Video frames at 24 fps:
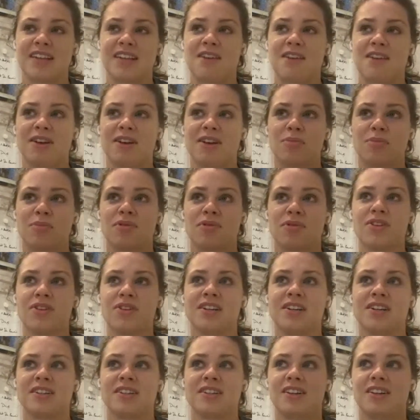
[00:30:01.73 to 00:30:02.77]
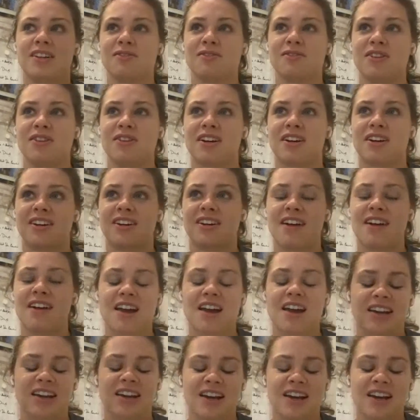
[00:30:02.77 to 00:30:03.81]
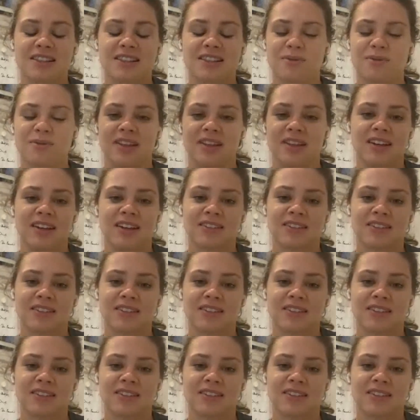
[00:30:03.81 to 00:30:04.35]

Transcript: sounding board, and your agony aunts